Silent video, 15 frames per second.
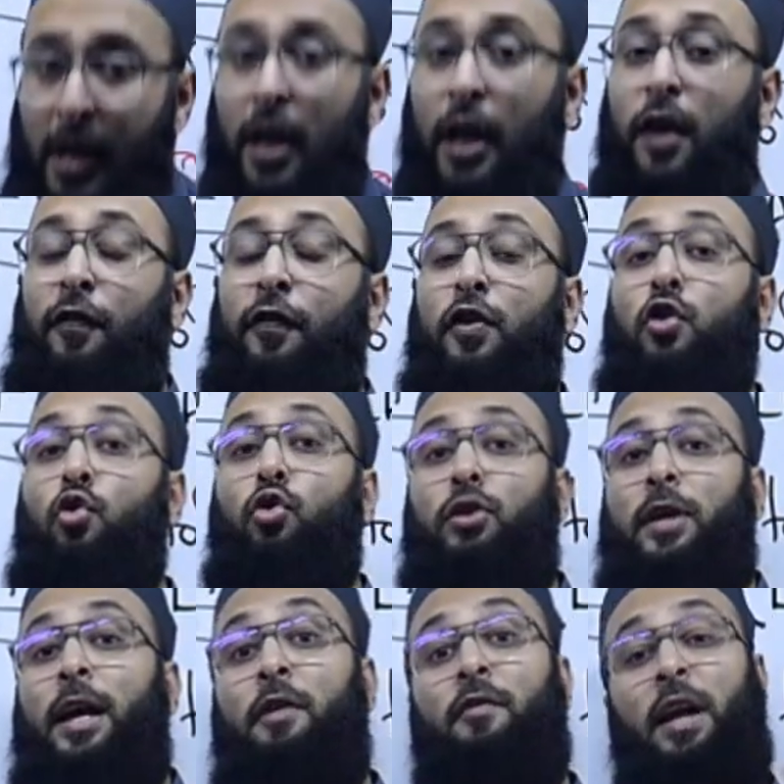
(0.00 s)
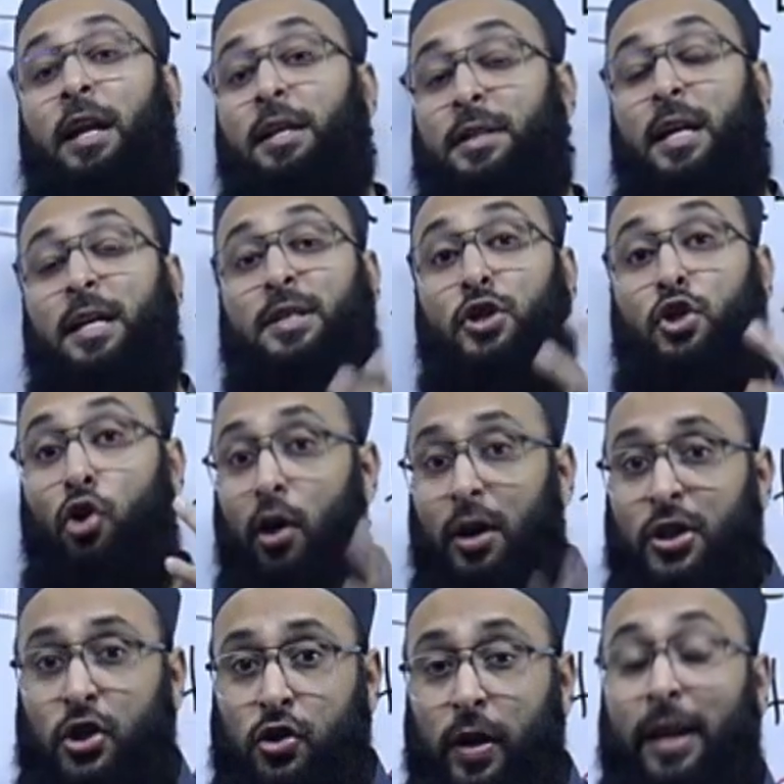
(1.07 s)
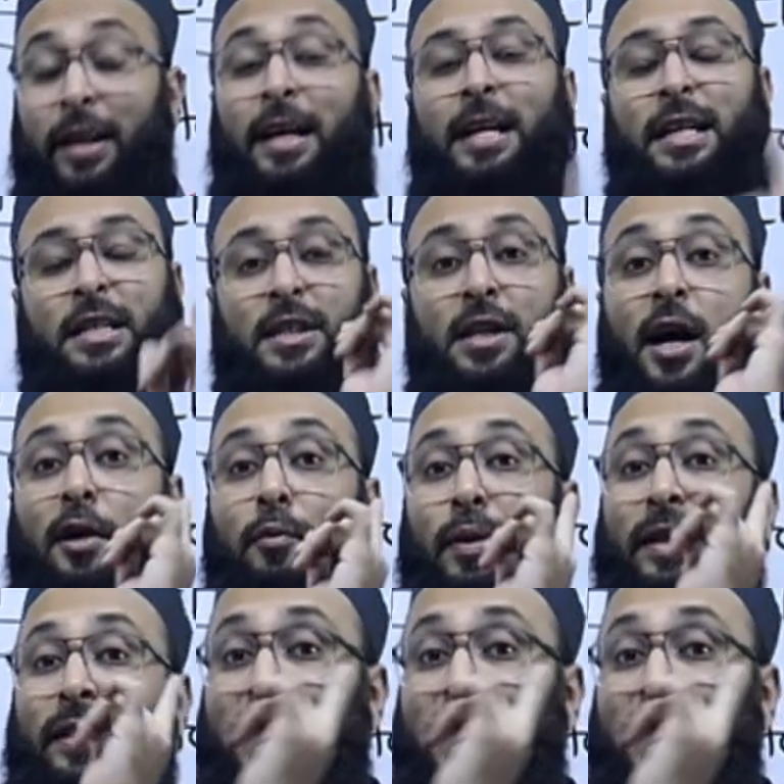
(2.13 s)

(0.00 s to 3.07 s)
If you think variance is your strength, start with